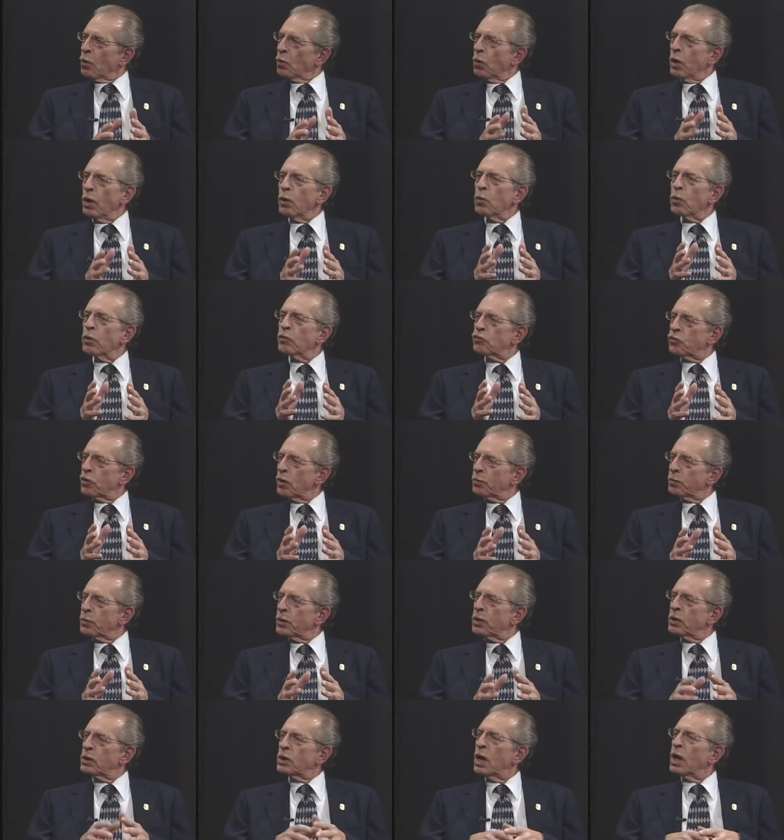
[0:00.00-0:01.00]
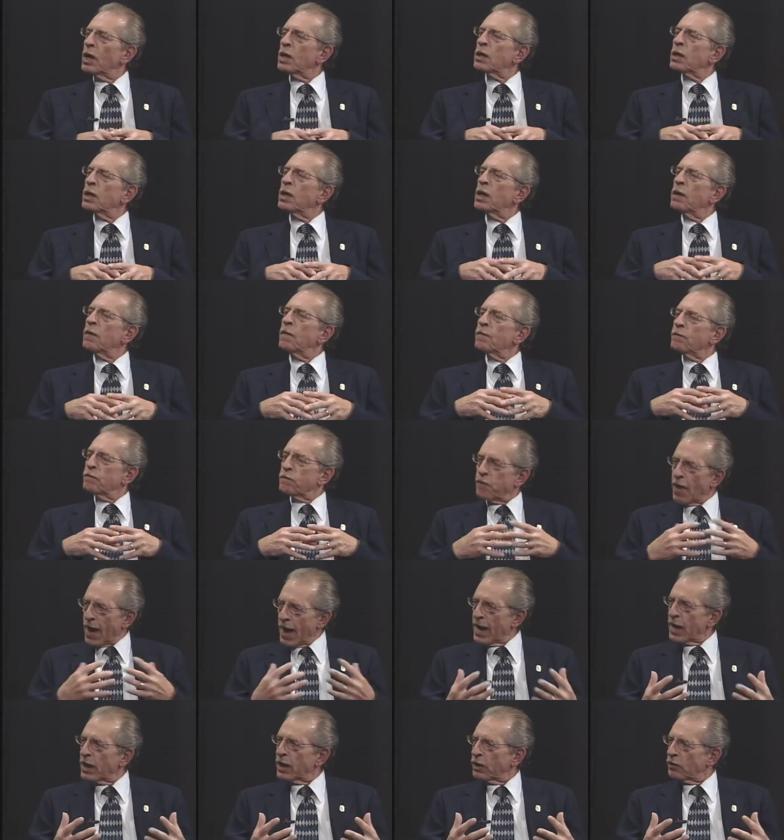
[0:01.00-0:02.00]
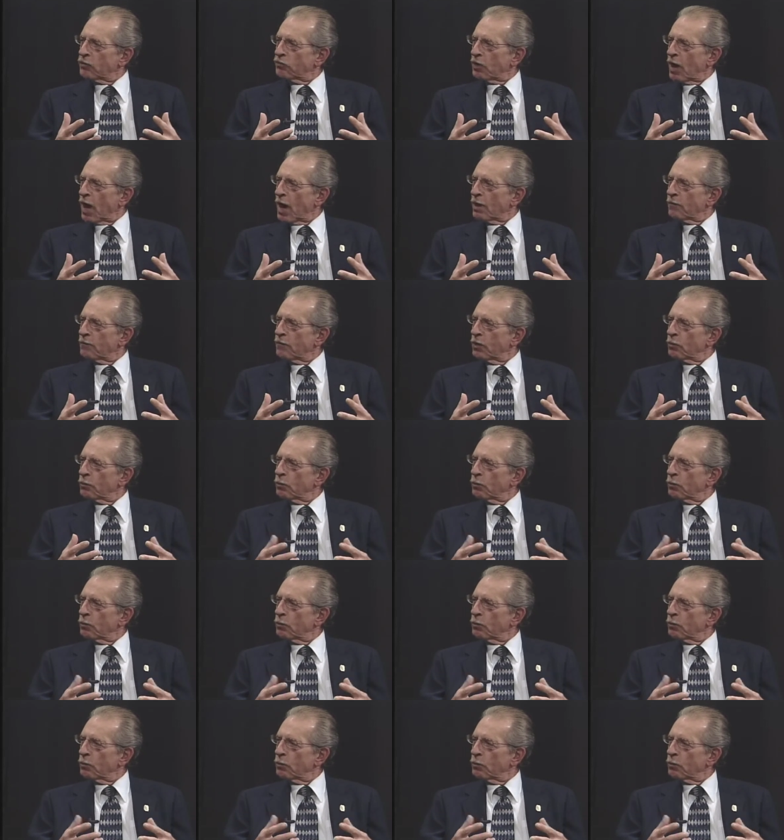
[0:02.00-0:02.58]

We would simply take the violence out of it.